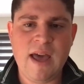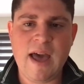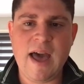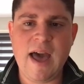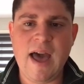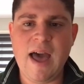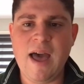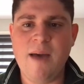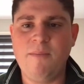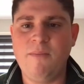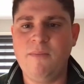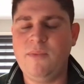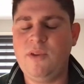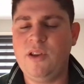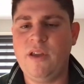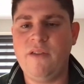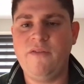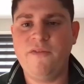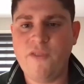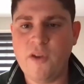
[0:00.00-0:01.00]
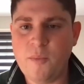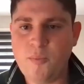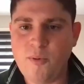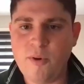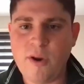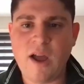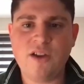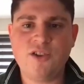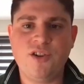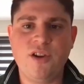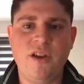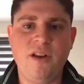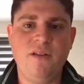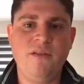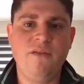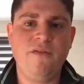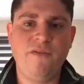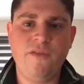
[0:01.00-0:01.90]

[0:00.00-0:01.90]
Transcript: um, you know, food production,